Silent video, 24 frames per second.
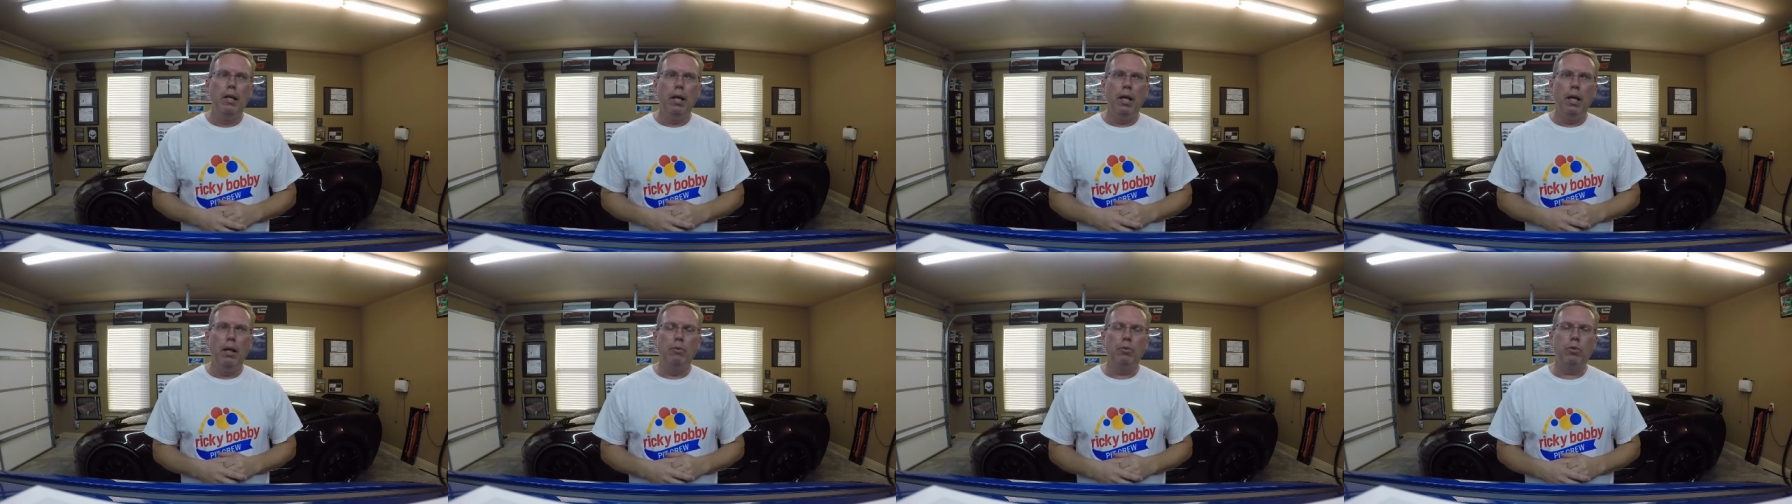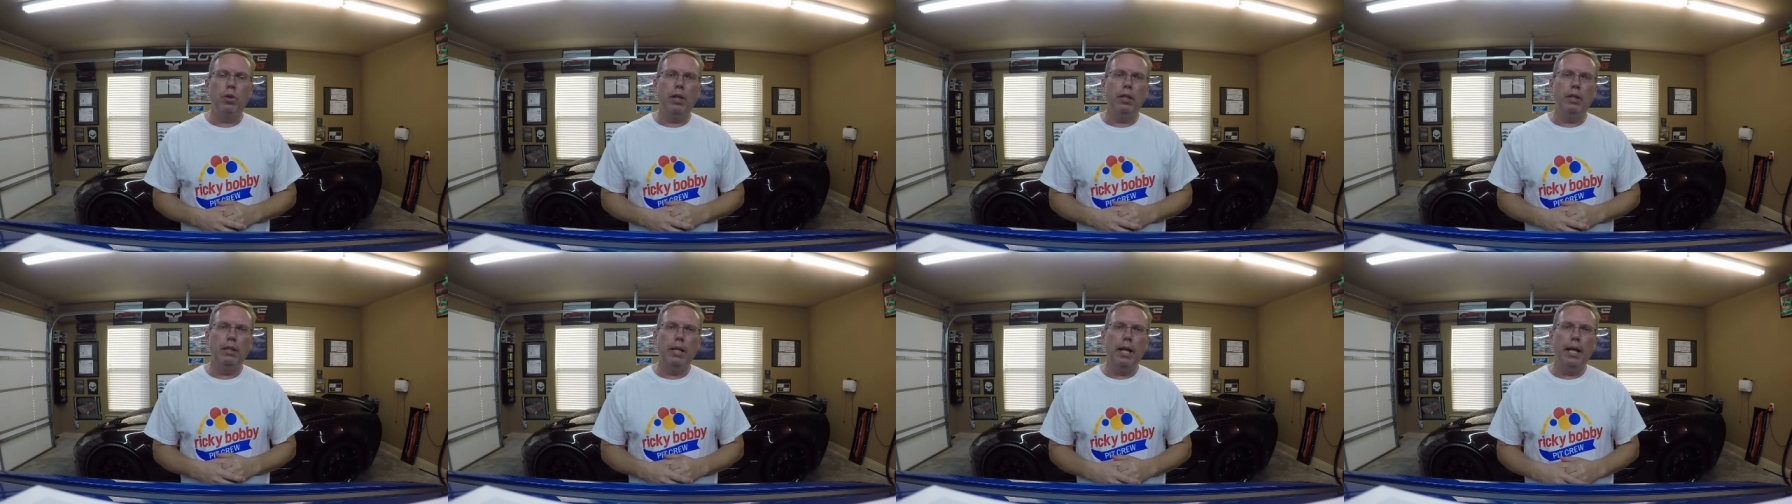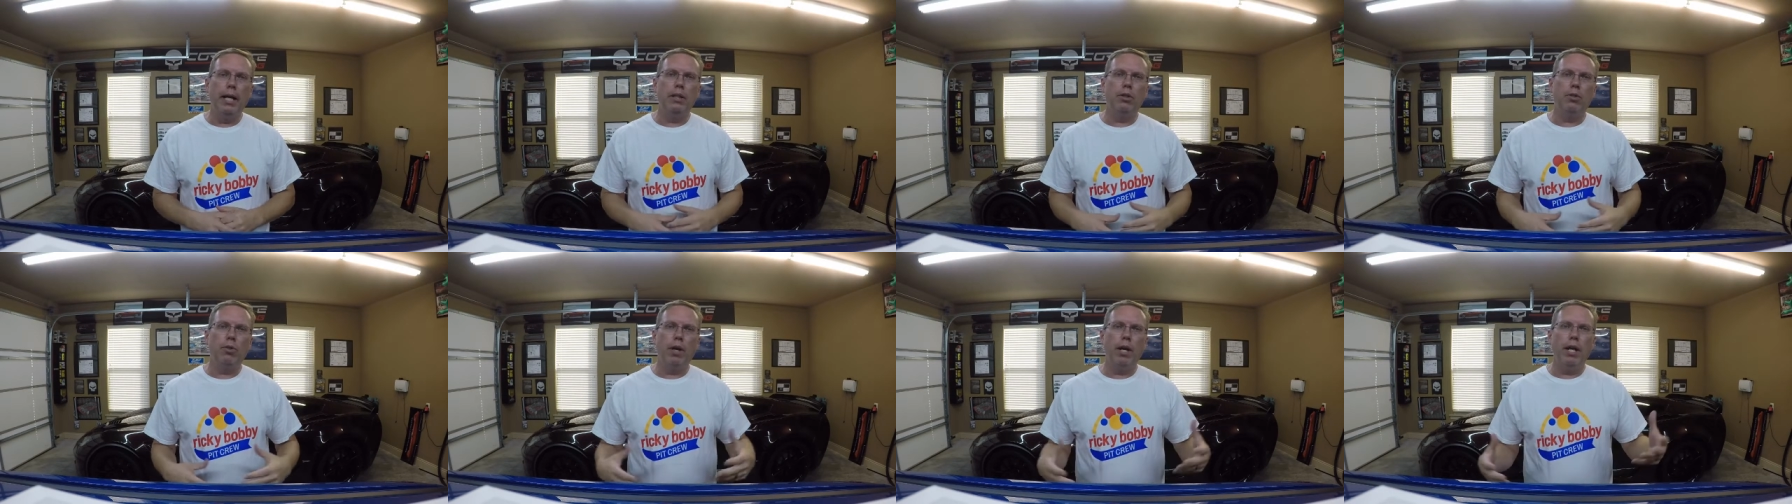So
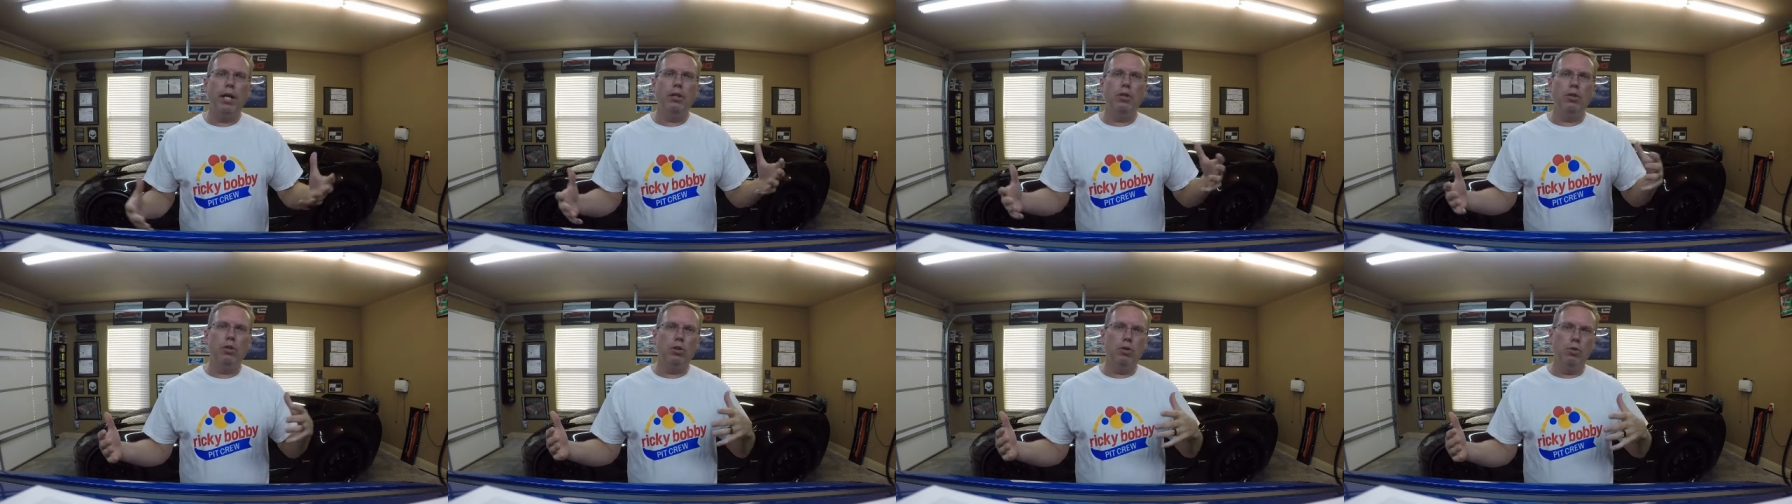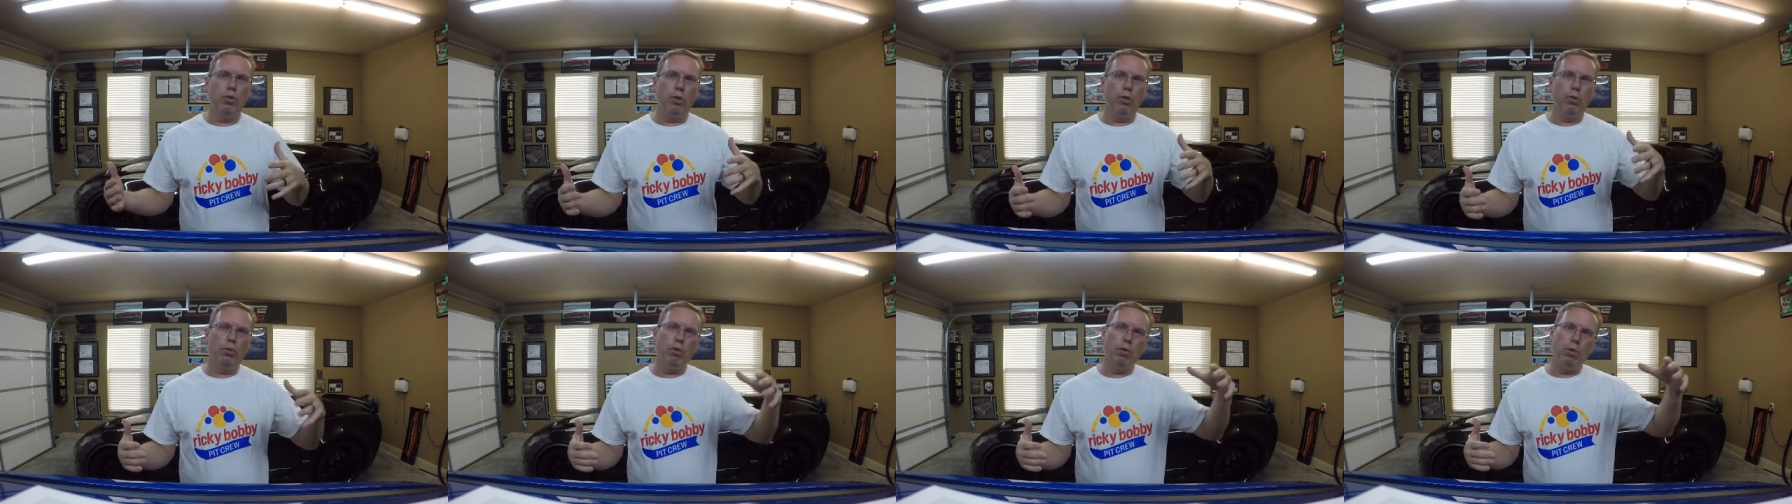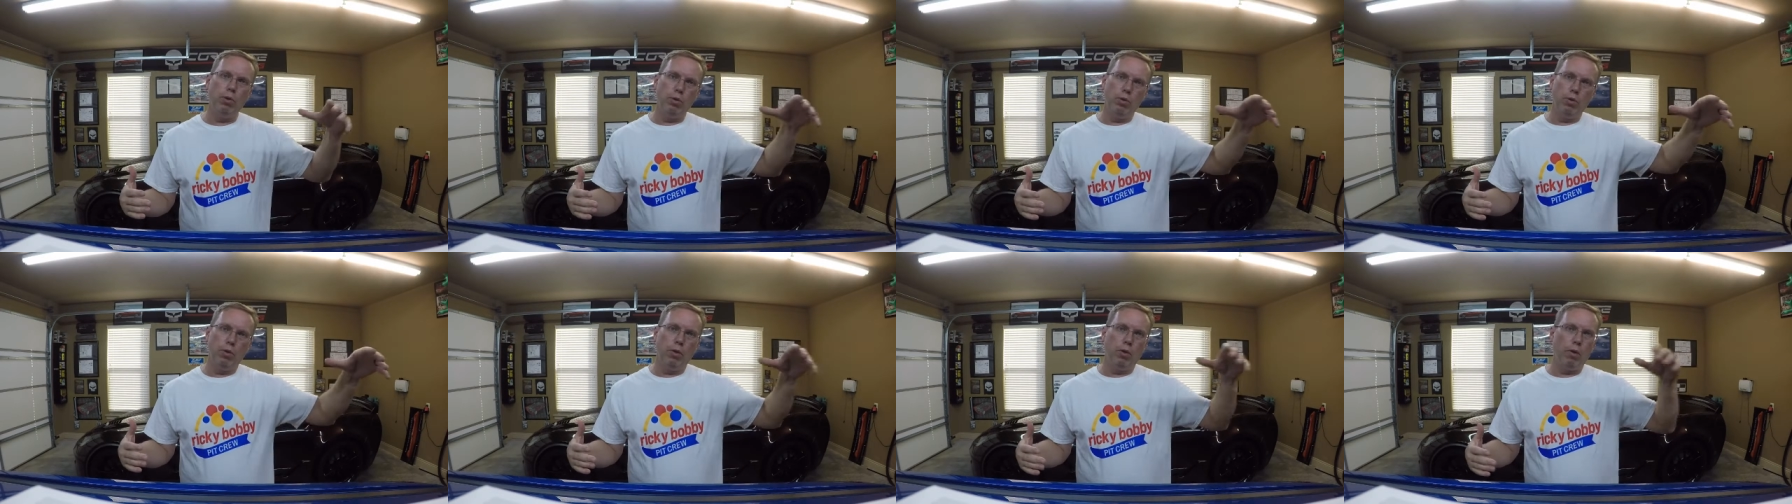I tried just
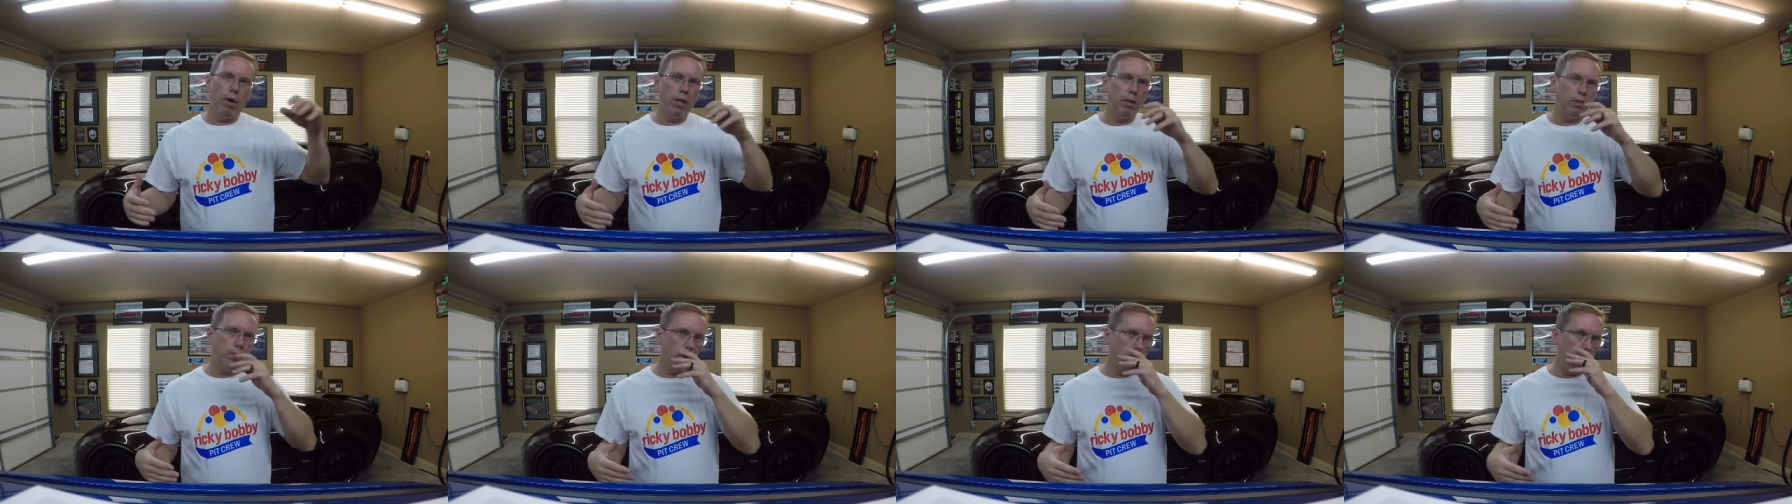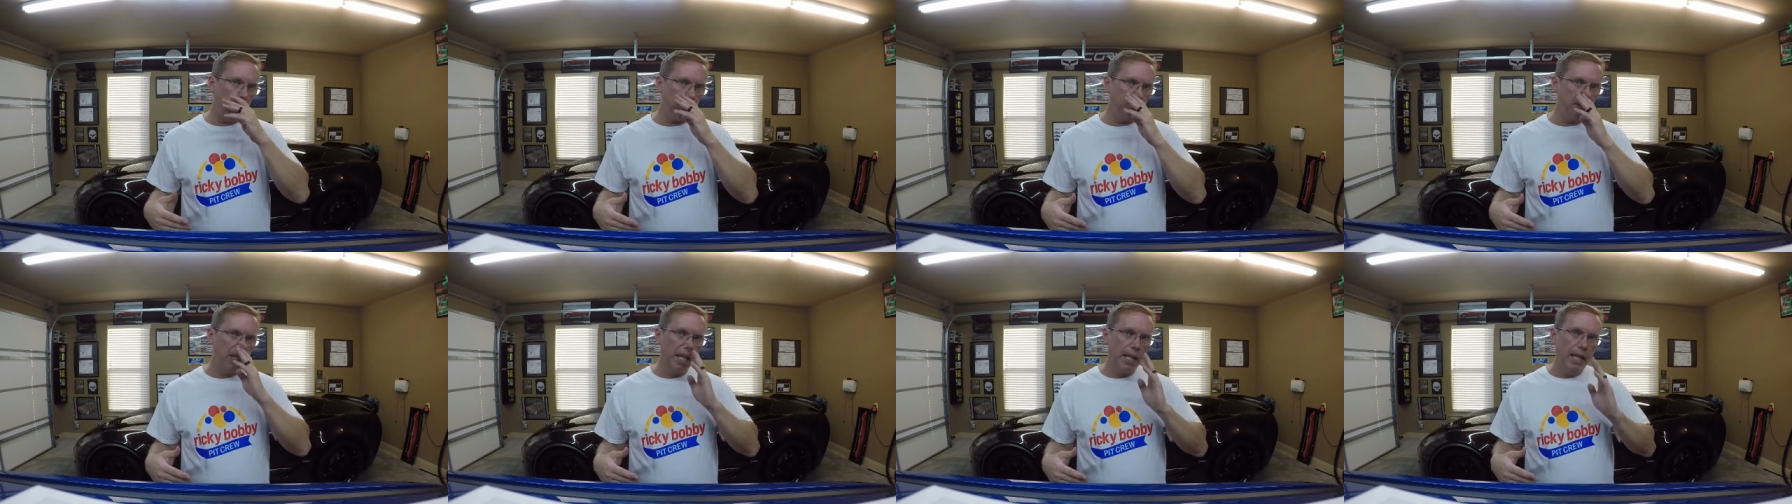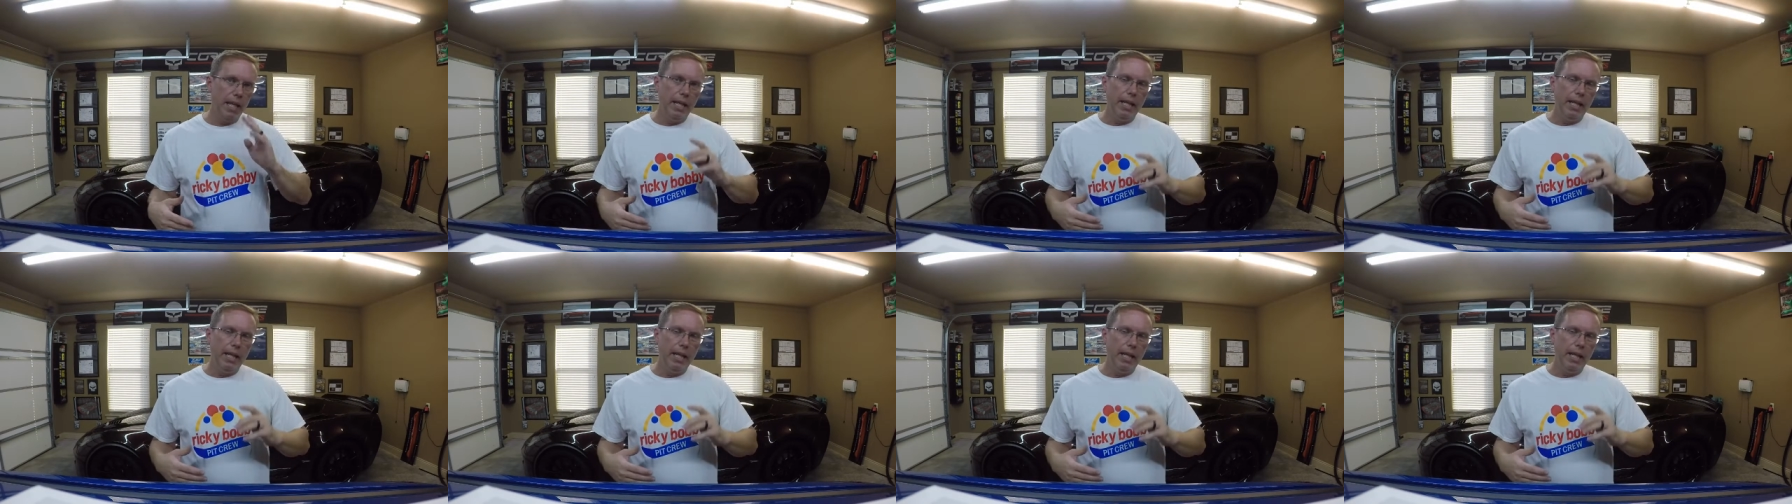doing race ramps.